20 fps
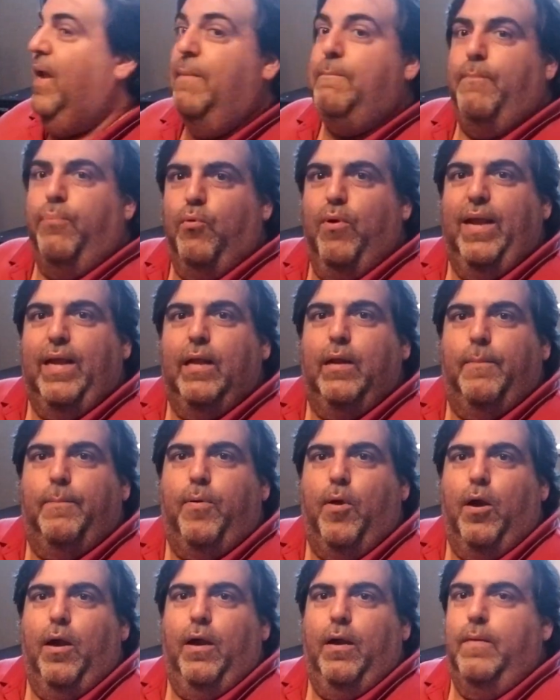break it
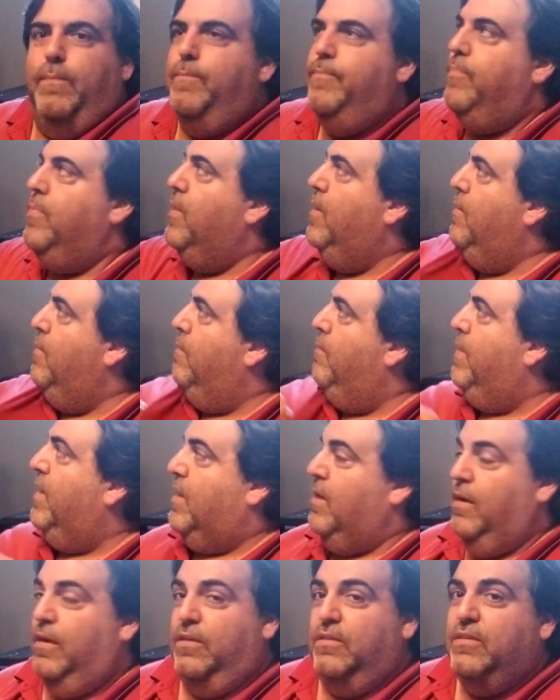apart,
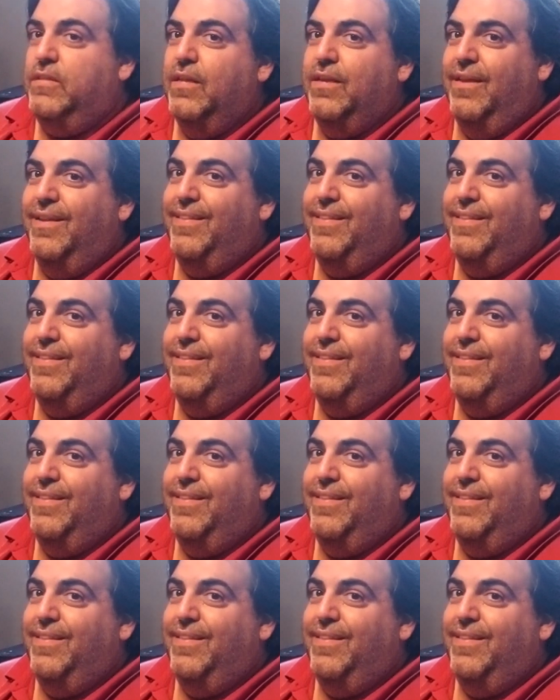because